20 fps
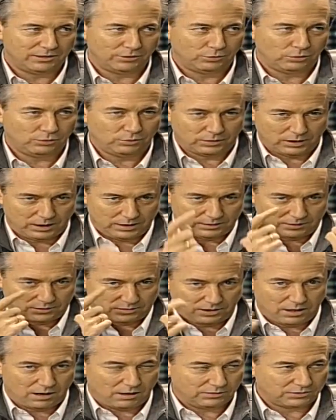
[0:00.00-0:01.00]
and the Teutons
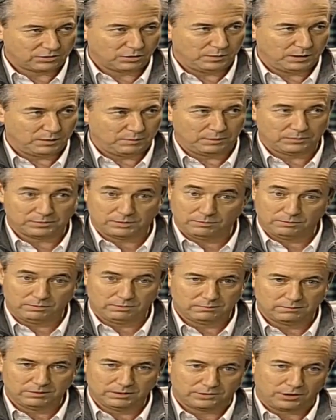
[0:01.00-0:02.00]
saw so many people said,
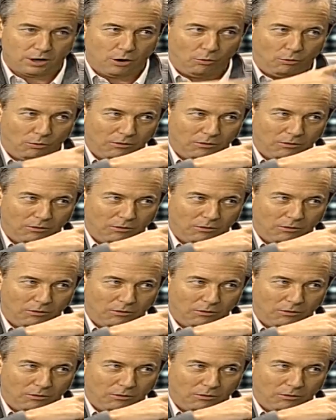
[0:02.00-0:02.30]
well, let's go.